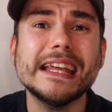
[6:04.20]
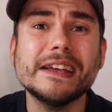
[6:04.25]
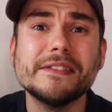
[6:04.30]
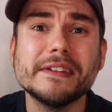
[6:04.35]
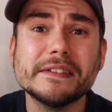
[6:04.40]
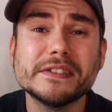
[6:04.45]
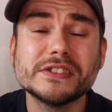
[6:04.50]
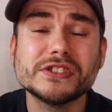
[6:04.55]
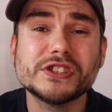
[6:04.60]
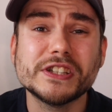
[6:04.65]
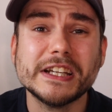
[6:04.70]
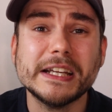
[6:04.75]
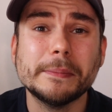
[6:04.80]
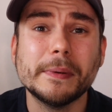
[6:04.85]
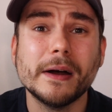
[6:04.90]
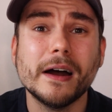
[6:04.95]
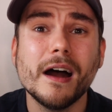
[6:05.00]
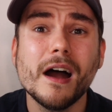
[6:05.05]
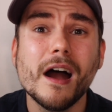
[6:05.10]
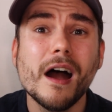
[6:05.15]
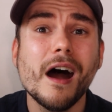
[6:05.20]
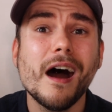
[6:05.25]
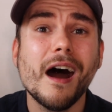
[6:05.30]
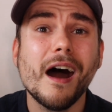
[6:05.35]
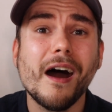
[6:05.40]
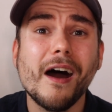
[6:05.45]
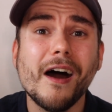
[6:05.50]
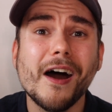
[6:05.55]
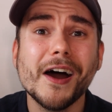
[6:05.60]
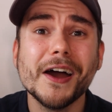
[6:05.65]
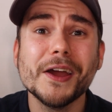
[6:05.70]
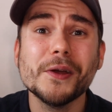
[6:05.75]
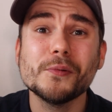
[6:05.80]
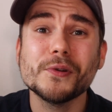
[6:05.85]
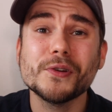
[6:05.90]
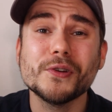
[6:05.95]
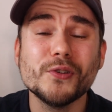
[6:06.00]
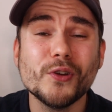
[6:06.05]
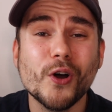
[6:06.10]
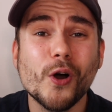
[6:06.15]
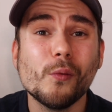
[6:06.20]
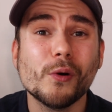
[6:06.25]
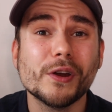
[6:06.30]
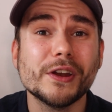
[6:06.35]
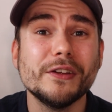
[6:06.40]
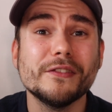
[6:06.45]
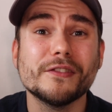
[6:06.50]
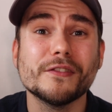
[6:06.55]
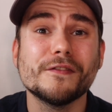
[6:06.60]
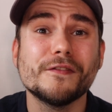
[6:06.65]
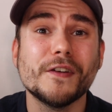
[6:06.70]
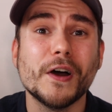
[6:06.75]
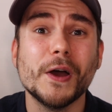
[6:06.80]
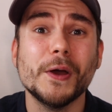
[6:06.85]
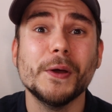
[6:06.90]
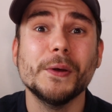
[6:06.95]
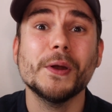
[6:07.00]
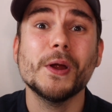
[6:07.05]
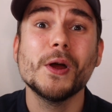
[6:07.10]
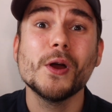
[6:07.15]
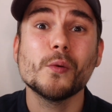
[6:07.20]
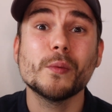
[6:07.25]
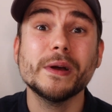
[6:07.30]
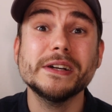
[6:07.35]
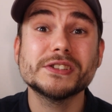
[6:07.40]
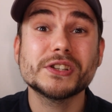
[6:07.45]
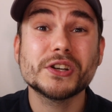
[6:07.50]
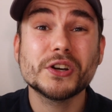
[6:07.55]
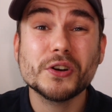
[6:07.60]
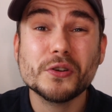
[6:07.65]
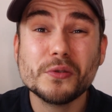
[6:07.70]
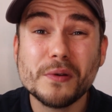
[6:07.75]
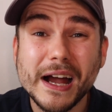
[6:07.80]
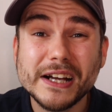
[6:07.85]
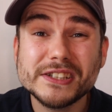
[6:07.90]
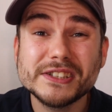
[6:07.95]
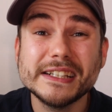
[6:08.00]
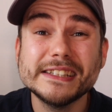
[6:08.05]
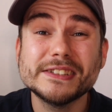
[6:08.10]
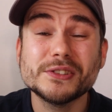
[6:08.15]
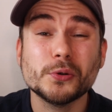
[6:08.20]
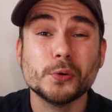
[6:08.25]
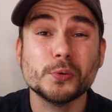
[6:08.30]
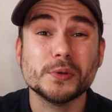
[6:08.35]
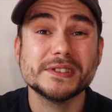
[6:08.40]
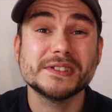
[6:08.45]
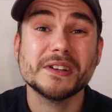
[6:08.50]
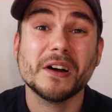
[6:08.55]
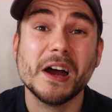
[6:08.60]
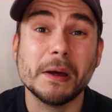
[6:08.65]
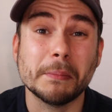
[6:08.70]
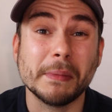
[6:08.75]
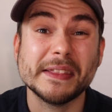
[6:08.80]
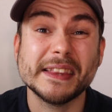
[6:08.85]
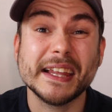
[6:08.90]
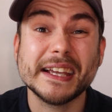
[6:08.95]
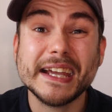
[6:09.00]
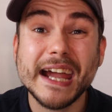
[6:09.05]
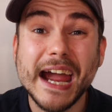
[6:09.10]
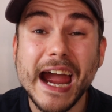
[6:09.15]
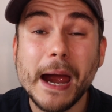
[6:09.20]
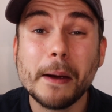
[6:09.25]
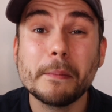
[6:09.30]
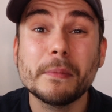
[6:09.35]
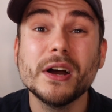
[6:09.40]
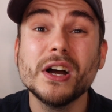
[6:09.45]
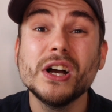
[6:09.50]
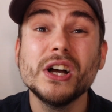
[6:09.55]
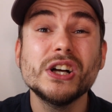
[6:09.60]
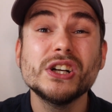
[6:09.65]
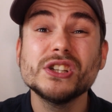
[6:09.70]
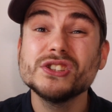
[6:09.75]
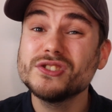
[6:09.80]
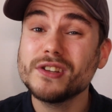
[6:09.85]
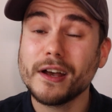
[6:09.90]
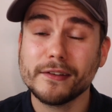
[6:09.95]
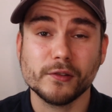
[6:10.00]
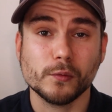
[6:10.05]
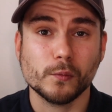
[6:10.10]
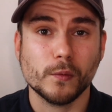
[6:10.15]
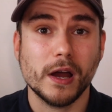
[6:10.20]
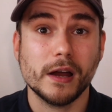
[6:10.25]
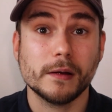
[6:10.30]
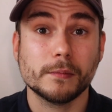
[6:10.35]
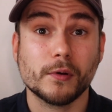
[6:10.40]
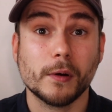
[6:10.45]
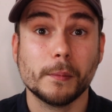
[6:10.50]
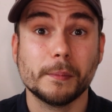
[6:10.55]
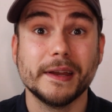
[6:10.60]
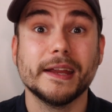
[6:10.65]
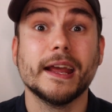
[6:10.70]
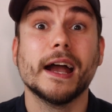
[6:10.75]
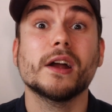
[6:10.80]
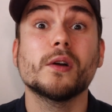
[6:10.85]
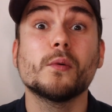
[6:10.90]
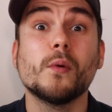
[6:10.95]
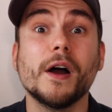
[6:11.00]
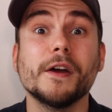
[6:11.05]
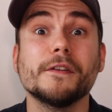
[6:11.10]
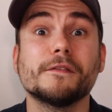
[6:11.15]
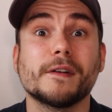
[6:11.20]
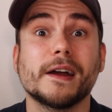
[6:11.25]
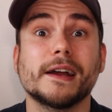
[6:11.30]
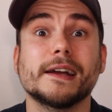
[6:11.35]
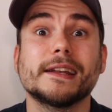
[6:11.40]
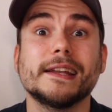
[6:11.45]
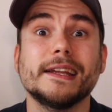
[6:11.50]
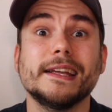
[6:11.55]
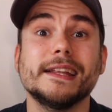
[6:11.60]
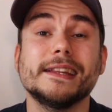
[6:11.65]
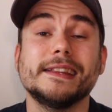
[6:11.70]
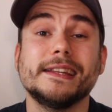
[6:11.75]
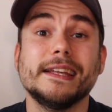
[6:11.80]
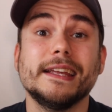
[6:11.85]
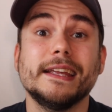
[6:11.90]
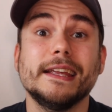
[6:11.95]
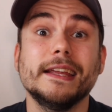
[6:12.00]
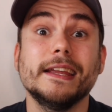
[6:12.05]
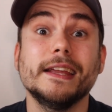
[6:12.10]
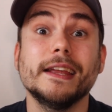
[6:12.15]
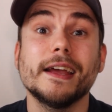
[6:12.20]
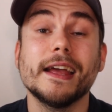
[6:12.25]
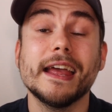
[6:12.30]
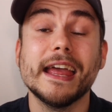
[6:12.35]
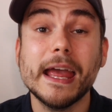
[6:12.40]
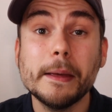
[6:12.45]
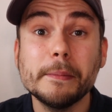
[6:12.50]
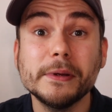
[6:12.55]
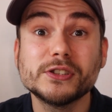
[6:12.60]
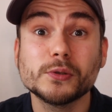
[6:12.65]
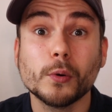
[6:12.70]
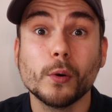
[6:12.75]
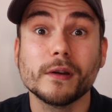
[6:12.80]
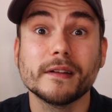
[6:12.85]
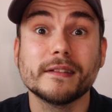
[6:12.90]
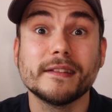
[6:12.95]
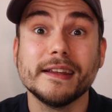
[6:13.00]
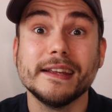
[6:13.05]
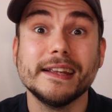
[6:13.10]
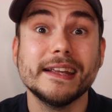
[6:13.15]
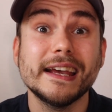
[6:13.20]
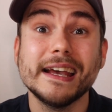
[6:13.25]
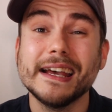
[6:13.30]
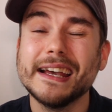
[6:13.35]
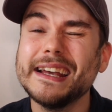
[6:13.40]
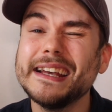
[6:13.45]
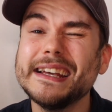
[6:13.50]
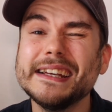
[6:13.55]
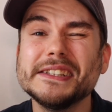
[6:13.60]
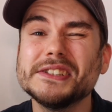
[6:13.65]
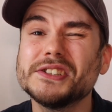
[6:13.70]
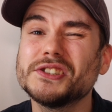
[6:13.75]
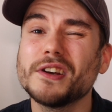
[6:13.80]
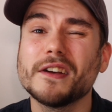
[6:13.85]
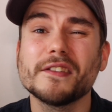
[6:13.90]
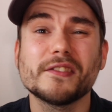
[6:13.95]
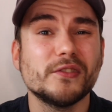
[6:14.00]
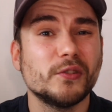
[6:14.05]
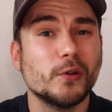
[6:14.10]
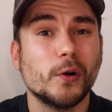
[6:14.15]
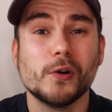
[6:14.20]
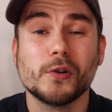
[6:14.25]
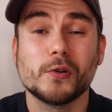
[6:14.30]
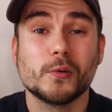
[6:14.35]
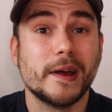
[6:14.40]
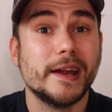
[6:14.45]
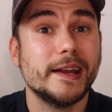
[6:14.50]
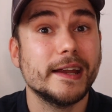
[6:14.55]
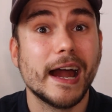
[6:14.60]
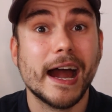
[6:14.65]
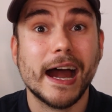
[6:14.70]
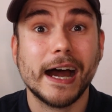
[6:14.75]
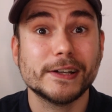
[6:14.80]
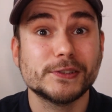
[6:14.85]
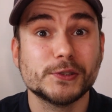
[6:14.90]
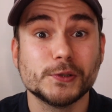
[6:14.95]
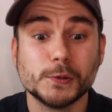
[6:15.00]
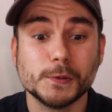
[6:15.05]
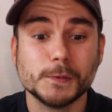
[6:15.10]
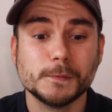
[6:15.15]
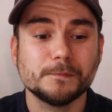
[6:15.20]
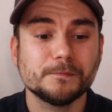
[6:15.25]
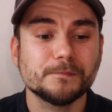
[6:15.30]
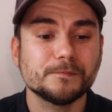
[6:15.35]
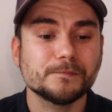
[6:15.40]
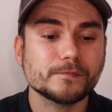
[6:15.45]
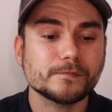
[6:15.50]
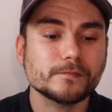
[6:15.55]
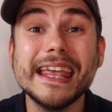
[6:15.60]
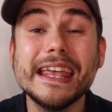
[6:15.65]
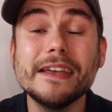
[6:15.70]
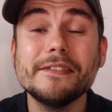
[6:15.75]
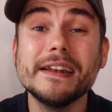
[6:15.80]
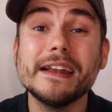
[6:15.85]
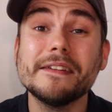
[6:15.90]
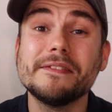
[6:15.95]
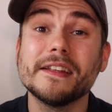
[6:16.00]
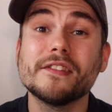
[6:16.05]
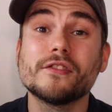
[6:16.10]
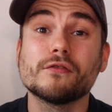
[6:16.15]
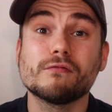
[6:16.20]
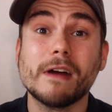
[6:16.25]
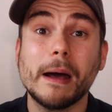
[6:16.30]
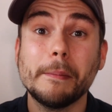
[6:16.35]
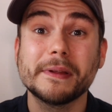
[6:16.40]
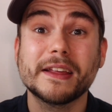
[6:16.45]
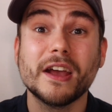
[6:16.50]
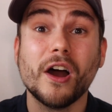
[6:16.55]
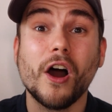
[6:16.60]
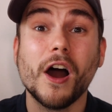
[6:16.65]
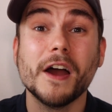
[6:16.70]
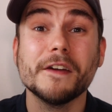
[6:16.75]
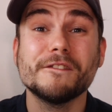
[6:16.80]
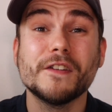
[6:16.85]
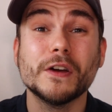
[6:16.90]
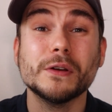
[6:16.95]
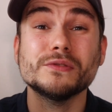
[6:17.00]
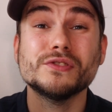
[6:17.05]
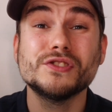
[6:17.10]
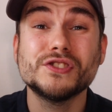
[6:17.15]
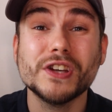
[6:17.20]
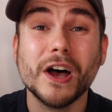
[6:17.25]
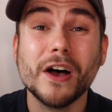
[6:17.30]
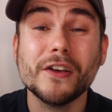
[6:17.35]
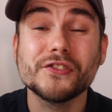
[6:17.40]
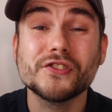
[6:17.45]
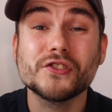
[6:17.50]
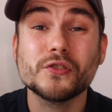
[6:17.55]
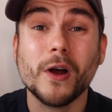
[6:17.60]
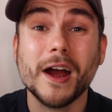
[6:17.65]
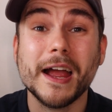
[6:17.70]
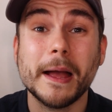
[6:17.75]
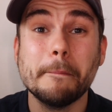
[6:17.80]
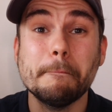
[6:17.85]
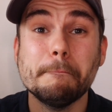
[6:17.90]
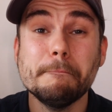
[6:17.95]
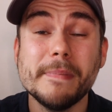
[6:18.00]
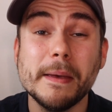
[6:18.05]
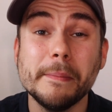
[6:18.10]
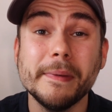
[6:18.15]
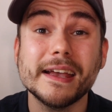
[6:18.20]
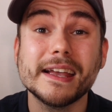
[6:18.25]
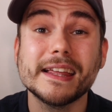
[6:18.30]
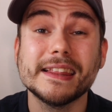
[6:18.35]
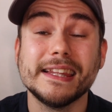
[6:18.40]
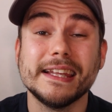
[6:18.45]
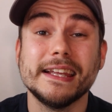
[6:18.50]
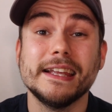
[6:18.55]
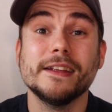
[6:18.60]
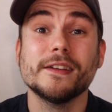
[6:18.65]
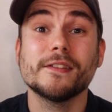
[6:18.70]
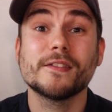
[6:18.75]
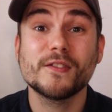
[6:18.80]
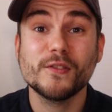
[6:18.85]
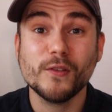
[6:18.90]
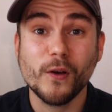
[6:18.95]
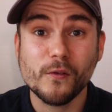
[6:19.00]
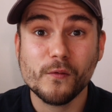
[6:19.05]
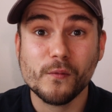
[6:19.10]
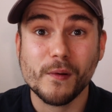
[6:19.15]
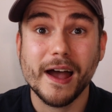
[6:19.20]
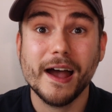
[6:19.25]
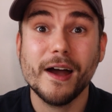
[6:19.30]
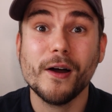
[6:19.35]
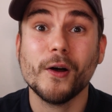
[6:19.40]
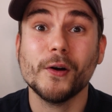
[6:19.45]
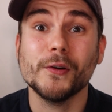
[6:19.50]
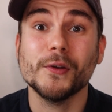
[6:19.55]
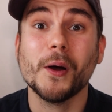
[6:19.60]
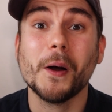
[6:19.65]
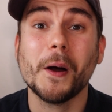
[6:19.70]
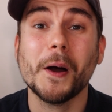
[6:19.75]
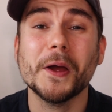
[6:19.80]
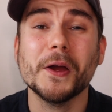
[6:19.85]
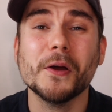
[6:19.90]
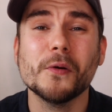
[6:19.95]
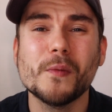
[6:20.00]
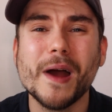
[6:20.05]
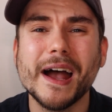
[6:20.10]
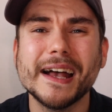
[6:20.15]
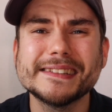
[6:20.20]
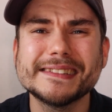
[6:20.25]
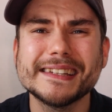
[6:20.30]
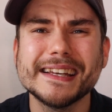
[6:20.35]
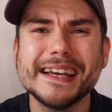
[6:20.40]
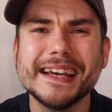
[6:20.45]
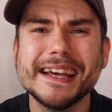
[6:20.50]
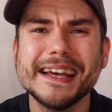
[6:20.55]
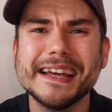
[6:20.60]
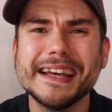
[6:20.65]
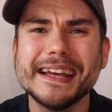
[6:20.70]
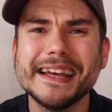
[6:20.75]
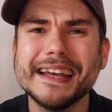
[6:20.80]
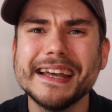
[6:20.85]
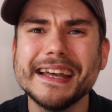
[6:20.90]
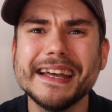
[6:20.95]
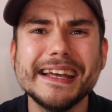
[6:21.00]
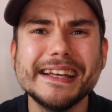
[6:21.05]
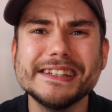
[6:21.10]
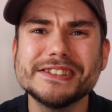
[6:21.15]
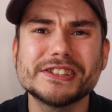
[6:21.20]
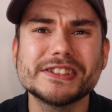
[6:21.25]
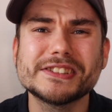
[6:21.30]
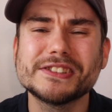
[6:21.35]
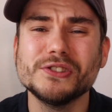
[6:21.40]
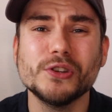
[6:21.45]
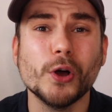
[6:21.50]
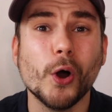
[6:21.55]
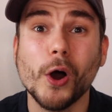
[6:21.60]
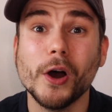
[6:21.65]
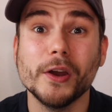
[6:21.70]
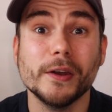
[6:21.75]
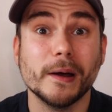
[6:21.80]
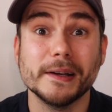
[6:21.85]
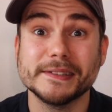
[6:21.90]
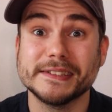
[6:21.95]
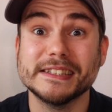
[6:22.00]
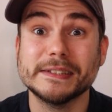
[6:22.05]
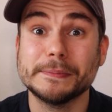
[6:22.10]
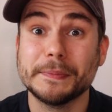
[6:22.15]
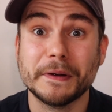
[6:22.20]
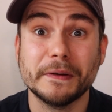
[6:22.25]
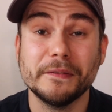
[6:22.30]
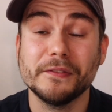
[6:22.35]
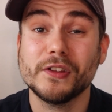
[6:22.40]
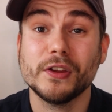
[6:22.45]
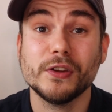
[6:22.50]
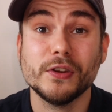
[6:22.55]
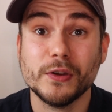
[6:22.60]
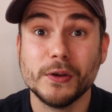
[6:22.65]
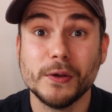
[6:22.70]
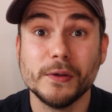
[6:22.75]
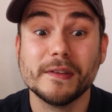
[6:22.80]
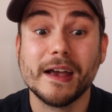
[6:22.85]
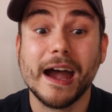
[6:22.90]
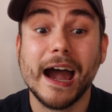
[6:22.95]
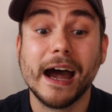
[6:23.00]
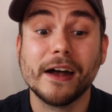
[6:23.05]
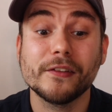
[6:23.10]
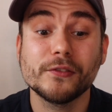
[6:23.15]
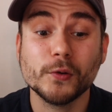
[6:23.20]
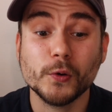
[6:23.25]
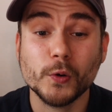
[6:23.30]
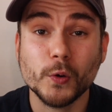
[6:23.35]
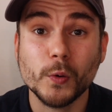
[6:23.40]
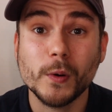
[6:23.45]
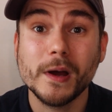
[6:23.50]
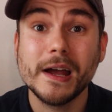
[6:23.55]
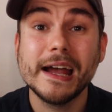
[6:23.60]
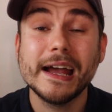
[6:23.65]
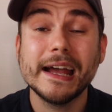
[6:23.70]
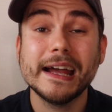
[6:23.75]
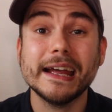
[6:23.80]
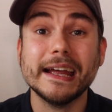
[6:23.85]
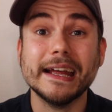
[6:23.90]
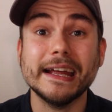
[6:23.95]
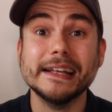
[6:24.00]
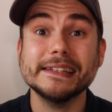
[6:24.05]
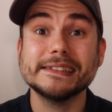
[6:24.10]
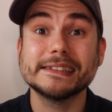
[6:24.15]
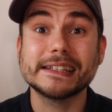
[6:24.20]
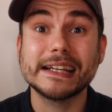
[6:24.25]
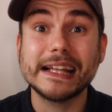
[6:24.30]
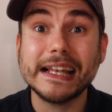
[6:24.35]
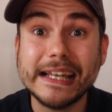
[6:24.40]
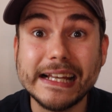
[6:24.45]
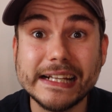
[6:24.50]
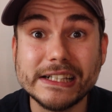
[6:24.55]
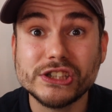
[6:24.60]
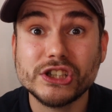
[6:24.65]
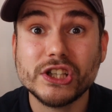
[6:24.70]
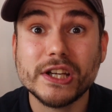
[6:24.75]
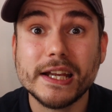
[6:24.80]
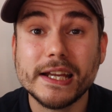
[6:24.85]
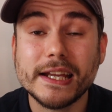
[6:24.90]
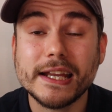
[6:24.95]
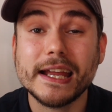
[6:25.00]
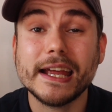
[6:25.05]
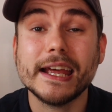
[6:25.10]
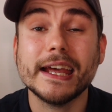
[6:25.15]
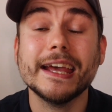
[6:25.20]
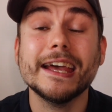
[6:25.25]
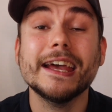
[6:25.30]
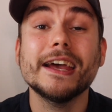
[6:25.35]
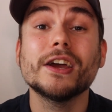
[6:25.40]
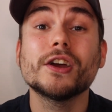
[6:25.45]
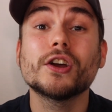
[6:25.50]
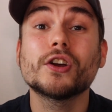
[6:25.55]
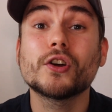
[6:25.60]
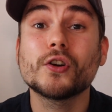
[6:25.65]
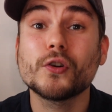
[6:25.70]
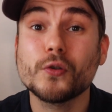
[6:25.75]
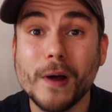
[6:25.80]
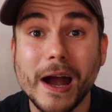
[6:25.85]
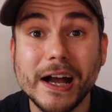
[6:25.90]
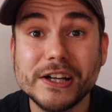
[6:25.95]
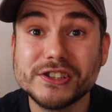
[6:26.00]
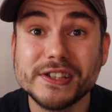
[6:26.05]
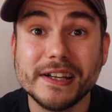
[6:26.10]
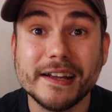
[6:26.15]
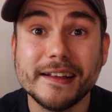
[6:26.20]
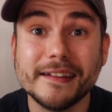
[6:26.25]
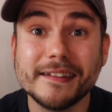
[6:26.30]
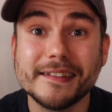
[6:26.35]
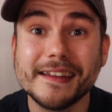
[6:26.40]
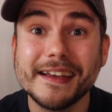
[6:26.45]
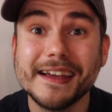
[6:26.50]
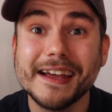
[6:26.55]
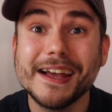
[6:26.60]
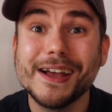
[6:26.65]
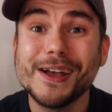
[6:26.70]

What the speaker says: even if it's cheaper, I would not want to use a phone which crashes all the time and the camera doesn't work properly, and quite frankly, the image quality is just not great at all. Even if this replica iPhone does try and mimic the software on iOS, it's just not a nice experience to use at all. It's glitchy, it crashes.